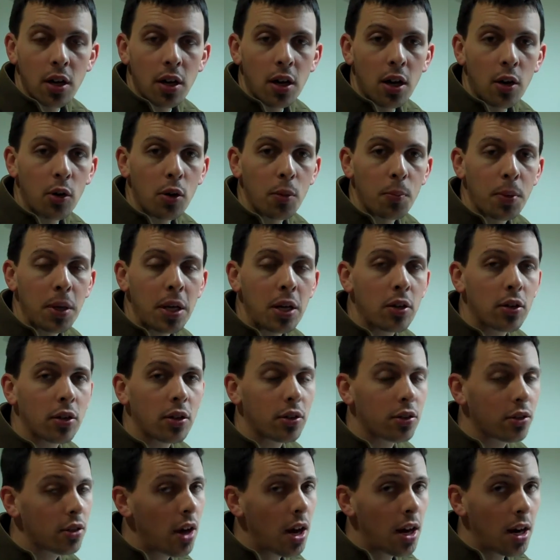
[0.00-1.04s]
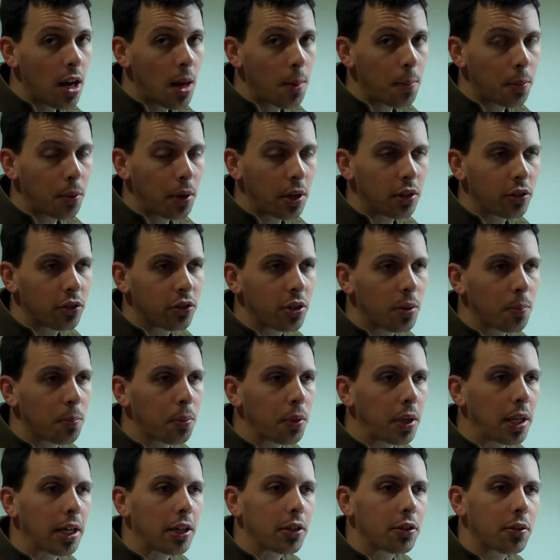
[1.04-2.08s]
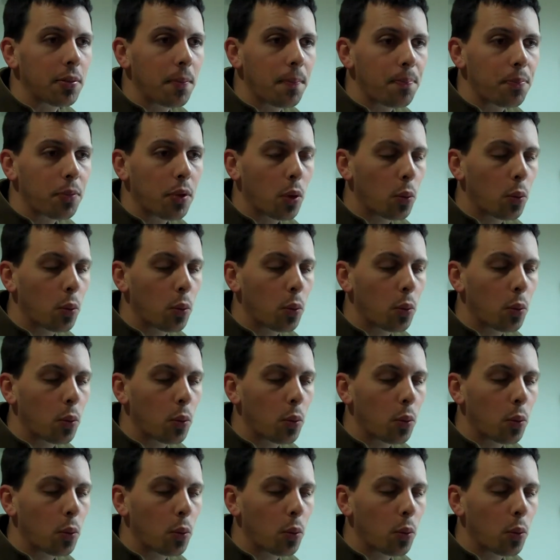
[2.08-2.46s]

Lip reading: A repeater does not operate simplex.